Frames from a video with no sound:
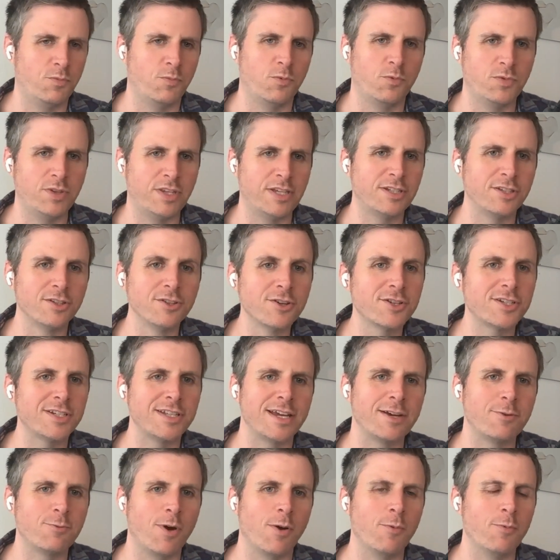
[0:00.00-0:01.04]
This looks
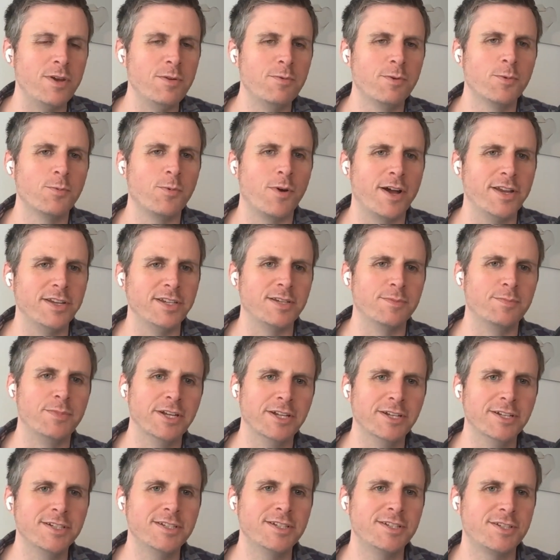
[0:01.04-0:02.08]
like what we would want to
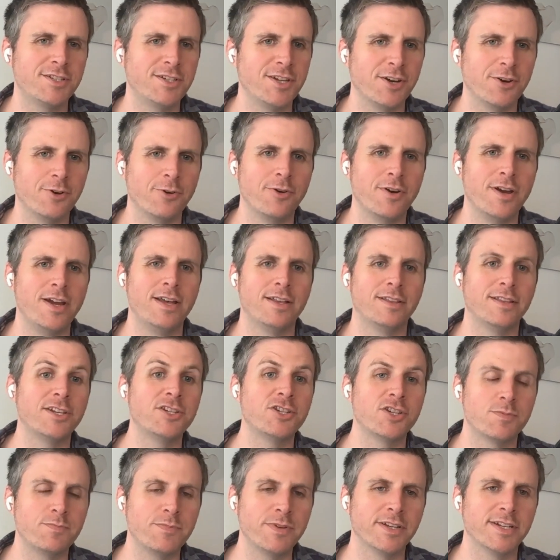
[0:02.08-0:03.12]
build. So let's
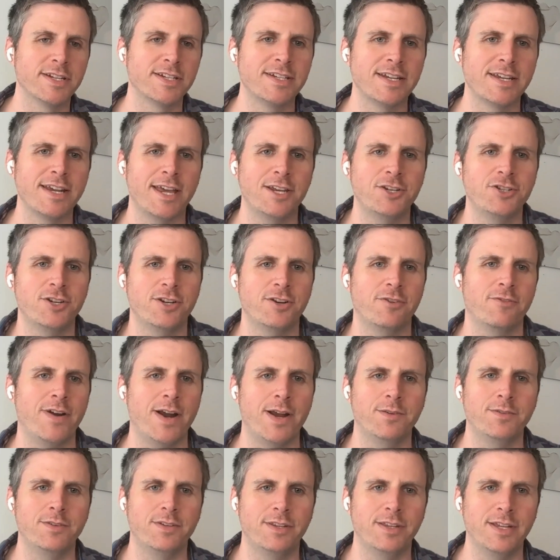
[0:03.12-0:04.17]
just build a sync engine
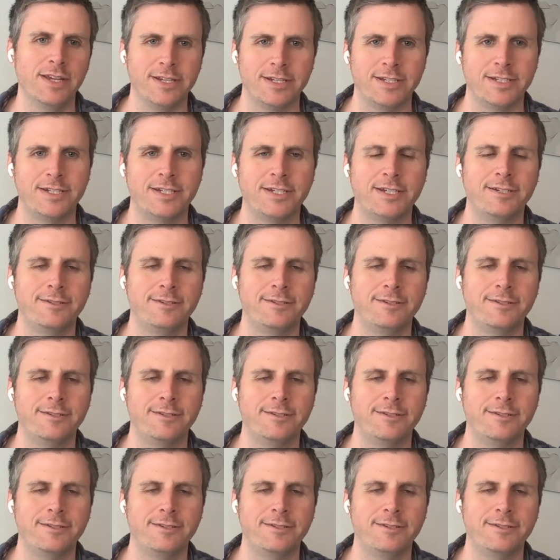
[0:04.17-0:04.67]
around this.